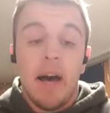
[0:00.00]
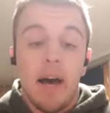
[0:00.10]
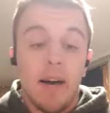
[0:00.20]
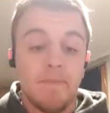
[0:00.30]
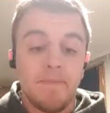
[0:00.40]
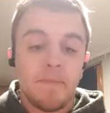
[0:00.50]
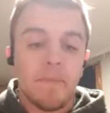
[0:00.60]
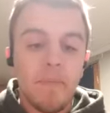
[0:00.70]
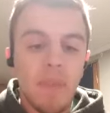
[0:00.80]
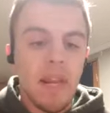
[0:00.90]
And
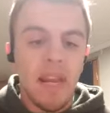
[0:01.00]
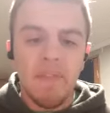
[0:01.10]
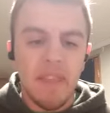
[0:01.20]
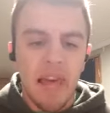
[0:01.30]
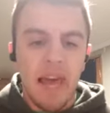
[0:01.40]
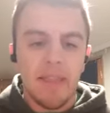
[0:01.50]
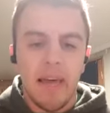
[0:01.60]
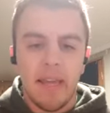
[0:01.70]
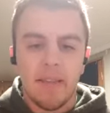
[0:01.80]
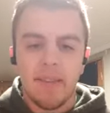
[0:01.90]
even
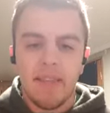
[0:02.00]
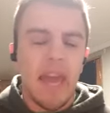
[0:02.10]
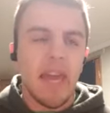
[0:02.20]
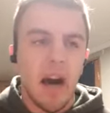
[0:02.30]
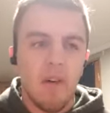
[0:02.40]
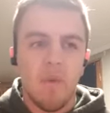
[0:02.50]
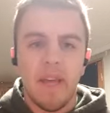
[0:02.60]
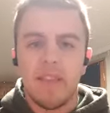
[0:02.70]
then, like day of,